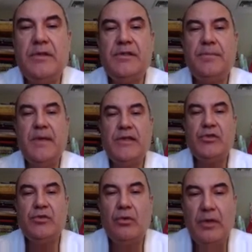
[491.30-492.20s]
is
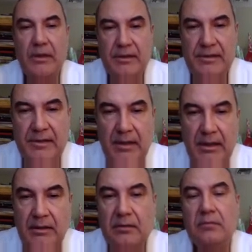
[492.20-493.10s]
based on a
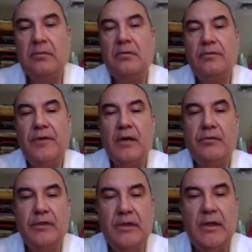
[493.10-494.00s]
design
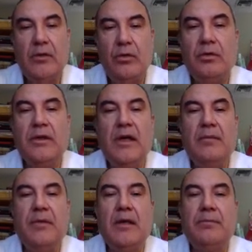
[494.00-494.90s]
found in an old
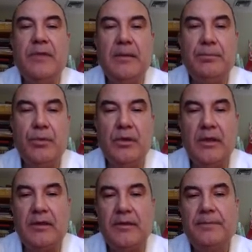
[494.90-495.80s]
IBM tape
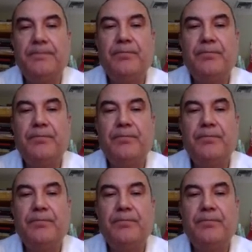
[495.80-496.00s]
product.